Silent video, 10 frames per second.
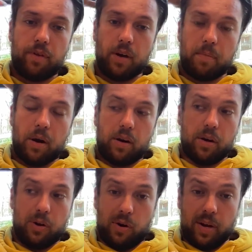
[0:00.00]
In
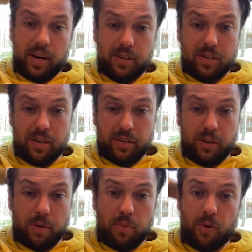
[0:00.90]
America, you're innocent until
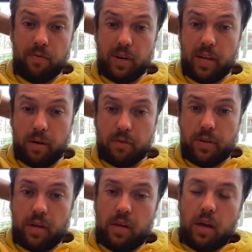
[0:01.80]
you're proven
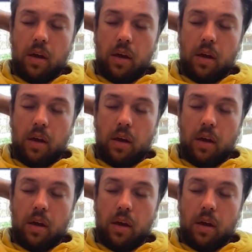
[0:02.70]
guilty.